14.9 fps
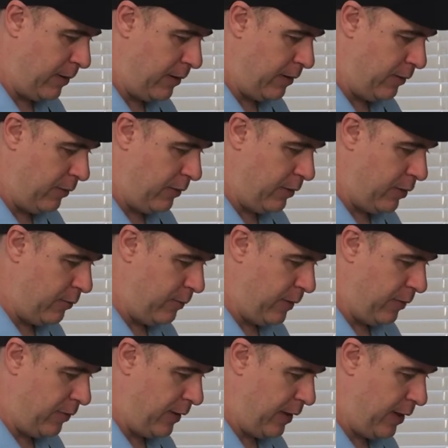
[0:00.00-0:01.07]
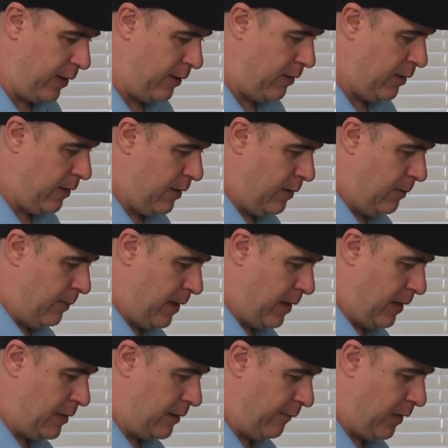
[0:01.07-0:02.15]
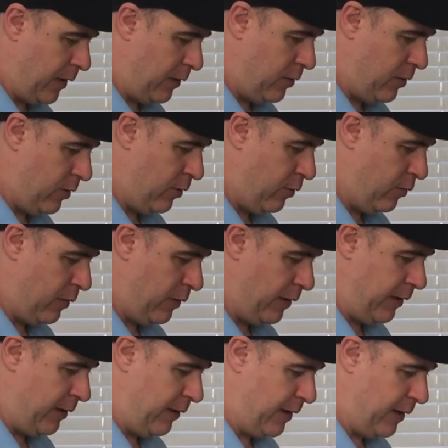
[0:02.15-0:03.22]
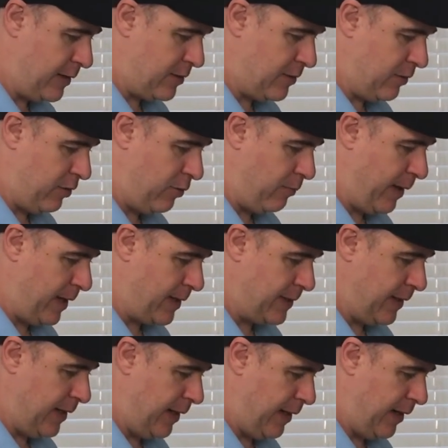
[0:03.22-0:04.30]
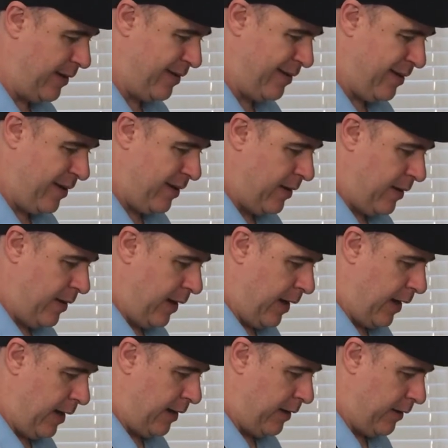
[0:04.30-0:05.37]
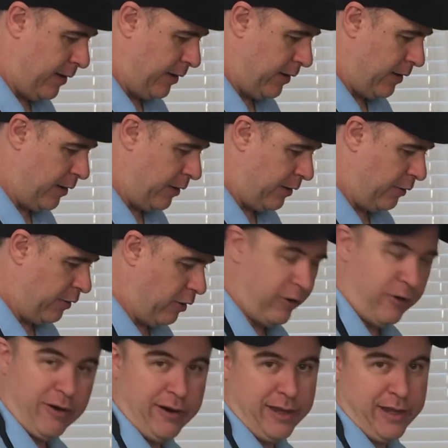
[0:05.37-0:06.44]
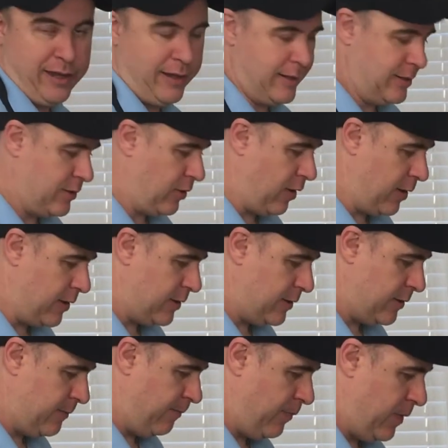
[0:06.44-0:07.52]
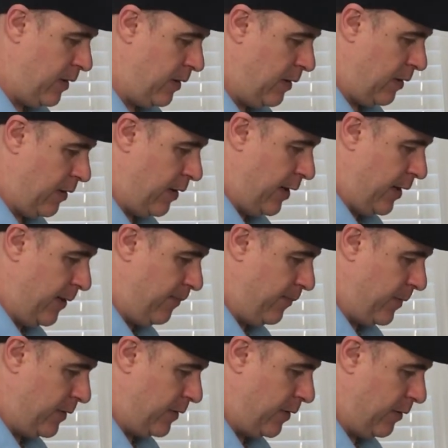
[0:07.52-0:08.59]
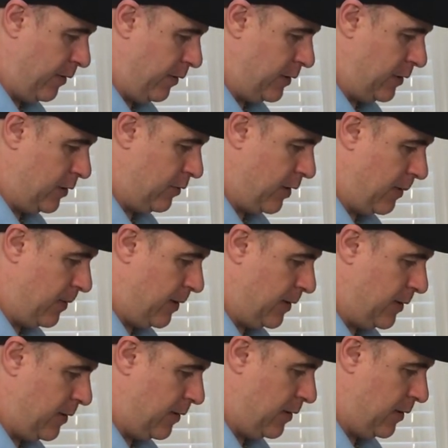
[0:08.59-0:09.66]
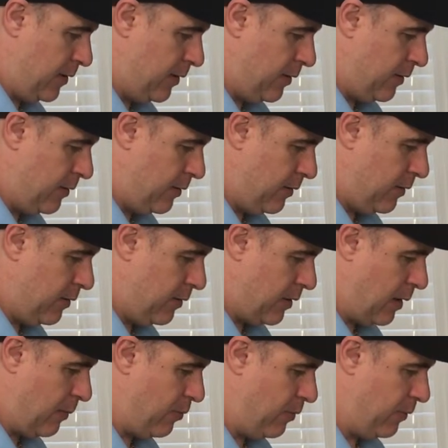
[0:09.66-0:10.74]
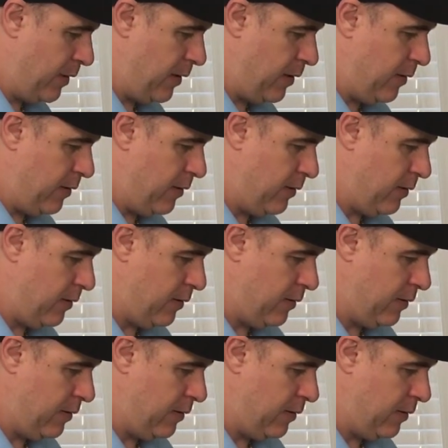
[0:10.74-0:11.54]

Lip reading: it a little bit thin, because if you get too, and then it gets a little messy, and all you're going to eat is sauce. All right, so you just drop this in there, a couple there,